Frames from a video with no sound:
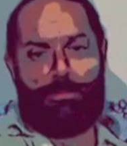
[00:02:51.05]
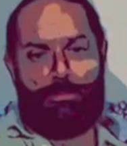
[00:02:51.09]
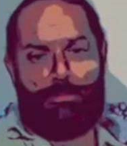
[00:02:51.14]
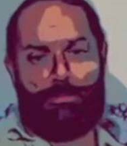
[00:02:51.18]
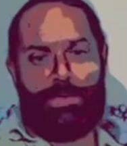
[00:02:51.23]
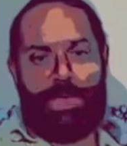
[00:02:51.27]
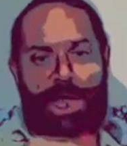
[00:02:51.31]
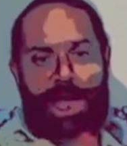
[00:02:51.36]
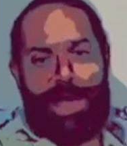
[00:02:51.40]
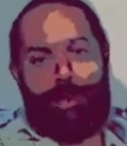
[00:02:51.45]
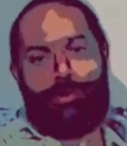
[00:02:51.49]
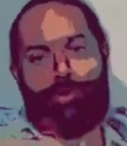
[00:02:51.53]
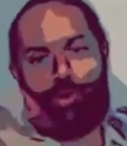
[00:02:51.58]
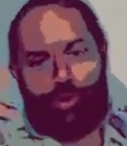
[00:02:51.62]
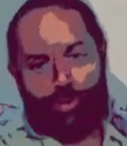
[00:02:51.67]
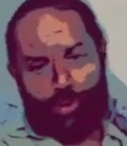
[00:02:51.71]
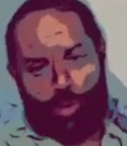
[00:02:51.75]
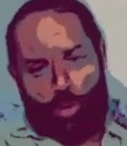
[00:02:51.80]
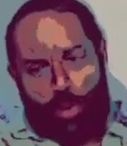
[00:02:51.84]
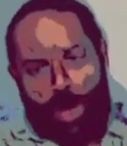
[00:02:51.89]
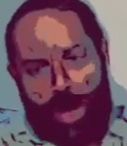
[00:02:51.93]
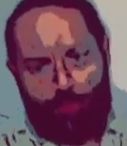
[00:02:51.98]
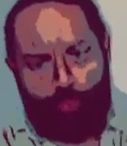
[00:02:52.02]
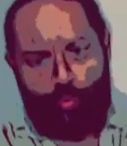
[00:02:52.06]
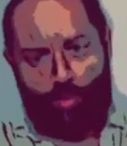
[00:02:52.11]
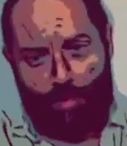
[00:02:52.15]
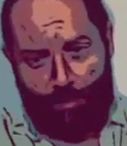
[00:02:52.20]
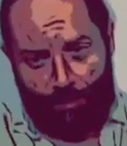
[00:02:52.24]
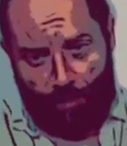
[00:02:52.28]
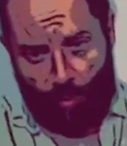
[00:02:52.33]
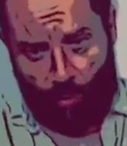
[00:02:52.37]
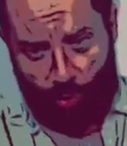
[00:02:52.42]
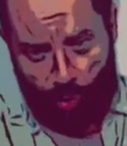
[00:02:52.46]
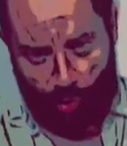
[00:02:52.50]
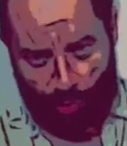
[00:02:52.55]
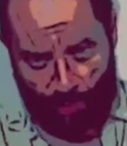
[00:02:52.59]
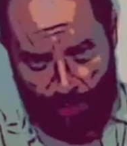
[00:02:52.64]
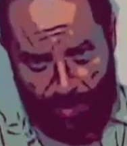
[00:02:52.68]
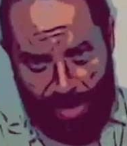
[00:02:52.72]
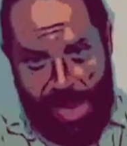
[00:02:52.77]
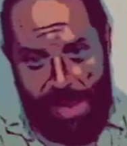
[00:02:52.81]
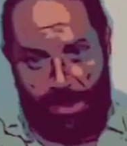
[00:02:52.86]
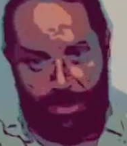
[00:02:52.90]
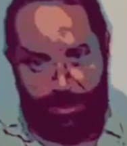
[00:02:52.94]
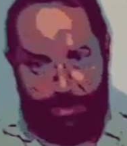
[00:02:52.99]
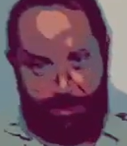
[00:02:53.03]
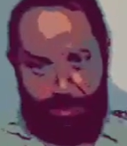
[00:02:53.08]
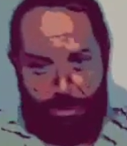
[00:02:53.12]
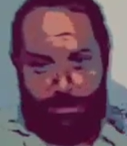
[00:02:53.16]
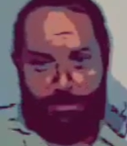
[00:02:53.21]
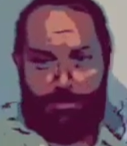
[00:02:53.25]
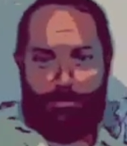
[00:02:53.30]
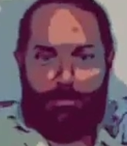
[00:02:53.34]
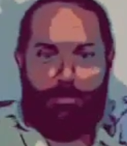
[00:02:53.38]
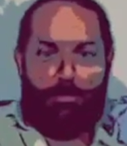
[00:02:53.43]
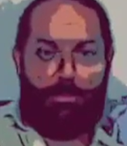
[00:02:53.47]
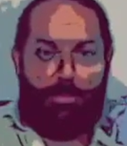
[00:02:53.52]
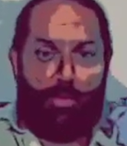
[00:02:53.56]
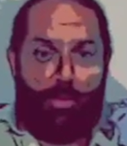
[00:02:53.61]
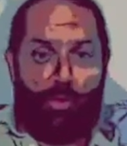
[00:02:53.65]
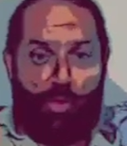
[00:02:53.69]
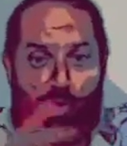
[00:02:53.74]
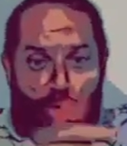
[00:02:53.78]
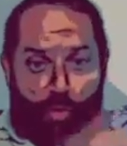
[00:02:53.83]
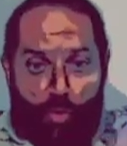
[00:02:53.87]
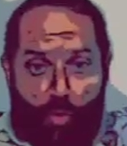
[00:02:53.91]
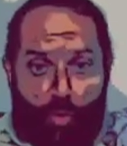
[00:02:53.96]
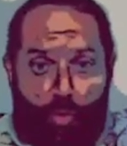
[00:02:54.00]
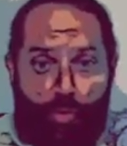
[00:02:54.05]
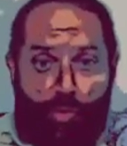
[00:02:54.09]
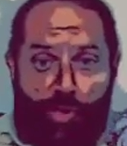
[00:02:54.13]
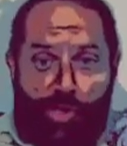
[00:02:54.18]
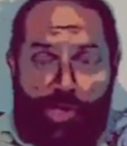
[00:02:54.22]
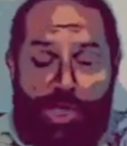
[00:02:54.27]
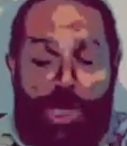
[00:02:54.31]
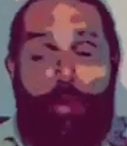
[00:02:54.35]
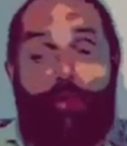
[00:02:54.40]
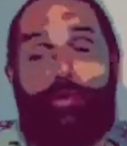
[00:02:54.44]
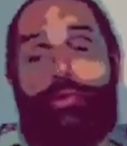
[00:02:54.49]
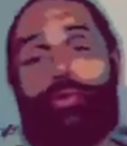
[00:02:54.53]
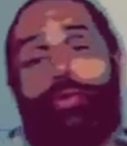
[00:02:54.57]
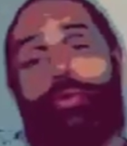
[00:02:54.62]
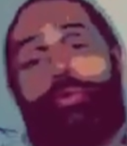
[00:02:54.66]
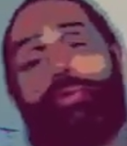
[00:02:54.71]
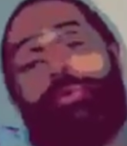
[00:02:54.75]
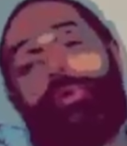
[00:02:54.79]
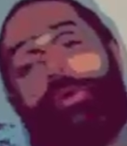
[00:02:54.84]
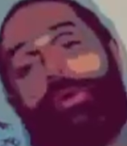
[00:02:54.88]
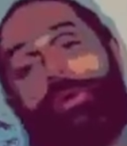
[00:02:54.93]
Now you know how to approach reality. The school tells you